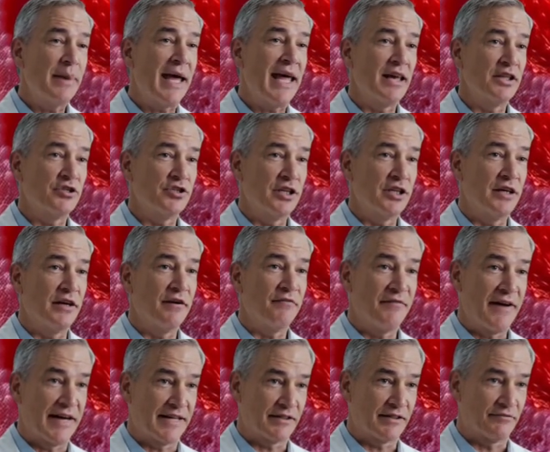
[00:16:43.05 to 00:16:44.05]
Your muscles
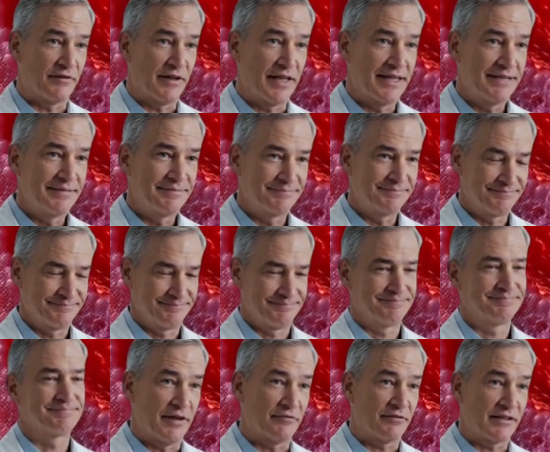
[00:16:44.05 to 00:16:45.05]
tighten, your breathing
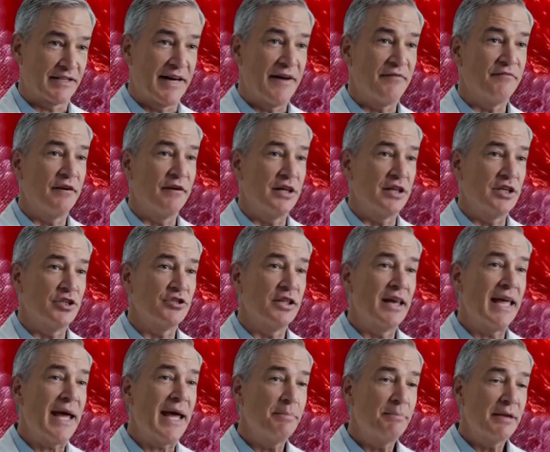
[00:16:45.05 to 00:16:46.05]
shortens,
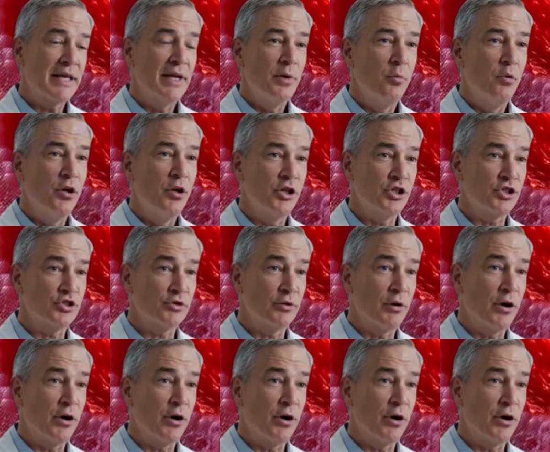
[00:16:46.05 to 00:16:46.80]
and circulation